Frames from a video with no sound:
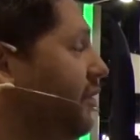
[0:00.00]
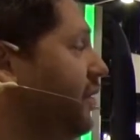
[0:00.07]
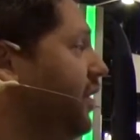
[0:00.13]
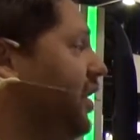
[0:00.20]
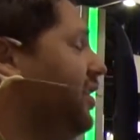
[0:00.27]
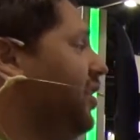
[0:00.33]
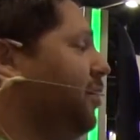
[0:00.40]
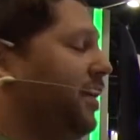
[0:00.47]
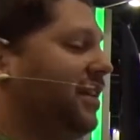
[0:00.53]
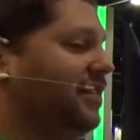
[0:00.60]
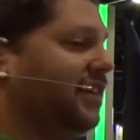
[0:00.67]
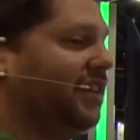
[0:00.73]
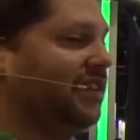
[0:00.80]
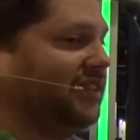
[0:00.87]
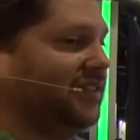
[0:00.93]
These are
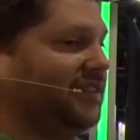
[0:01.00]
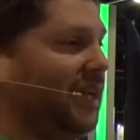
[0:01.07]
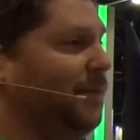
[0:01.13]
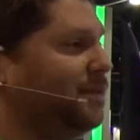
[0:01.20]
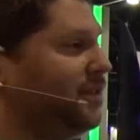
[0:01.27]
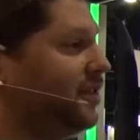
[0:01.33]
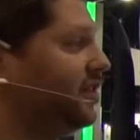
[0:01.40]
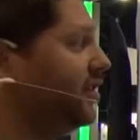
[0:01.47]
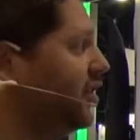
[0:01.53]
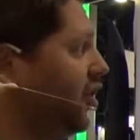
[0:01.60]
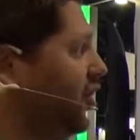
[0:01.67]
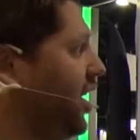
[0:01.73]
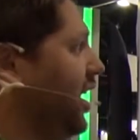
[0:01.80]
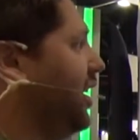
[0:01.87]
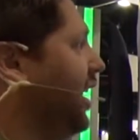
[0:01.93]
basically the steps. You
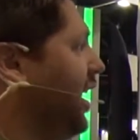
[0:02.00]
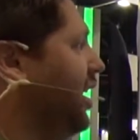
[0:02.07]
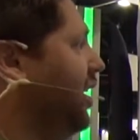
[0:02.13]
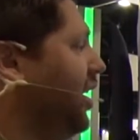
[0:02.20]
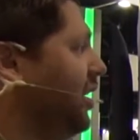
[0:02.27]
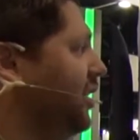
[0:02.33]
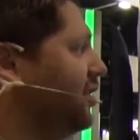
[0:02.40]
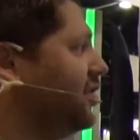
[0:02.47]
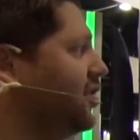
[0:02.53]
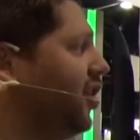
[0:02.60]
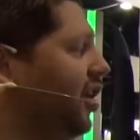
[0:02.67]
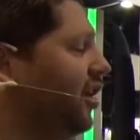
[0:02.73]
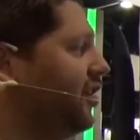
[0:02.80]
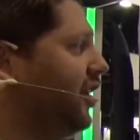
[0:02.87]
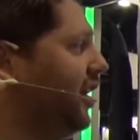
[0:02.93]
can get and
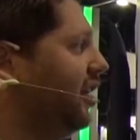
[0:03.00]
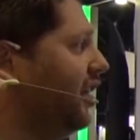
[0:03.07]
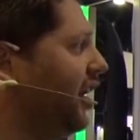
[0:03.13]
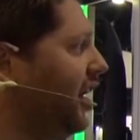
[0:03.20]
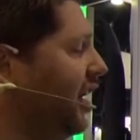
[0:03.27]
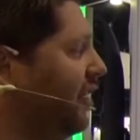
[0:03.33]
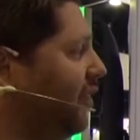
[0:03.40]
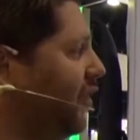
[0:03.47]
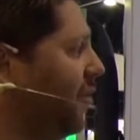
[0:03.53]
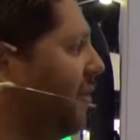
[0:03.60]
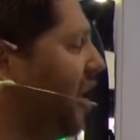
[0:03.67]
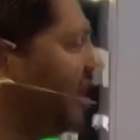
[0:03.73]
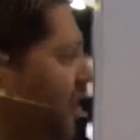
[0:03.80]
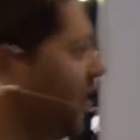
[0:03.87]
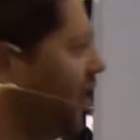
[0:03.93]
install Singularity from
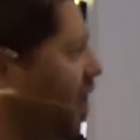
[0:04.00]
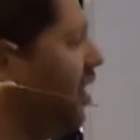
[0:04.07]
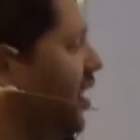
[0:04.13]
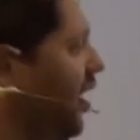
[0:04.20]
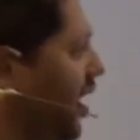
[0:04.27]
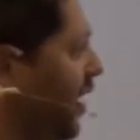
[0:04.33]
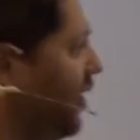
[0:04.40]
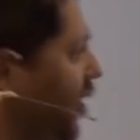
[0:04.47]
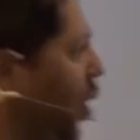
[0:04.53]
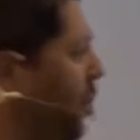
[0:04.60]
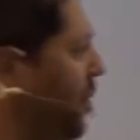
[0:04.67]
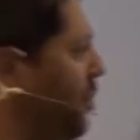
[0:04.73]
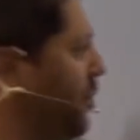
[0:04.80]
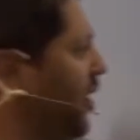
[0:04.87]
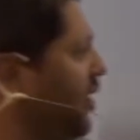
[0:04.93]
either the
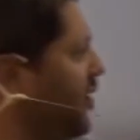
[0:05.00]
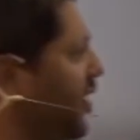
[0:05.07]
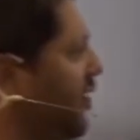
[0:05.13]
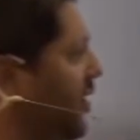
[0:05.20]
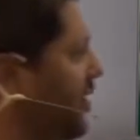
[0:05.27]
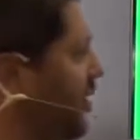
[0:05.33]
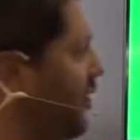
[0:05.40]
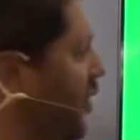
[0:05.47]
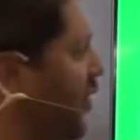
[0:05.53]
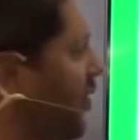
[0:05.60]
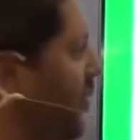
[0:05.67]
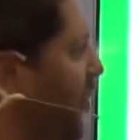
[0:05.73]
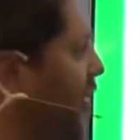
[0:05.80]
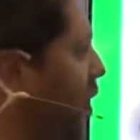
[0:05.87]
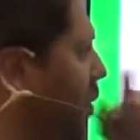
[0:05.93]
Open Build service if you're
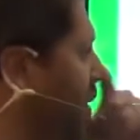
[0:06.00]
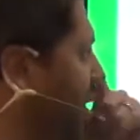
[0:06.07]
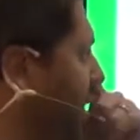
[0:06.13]
familiar with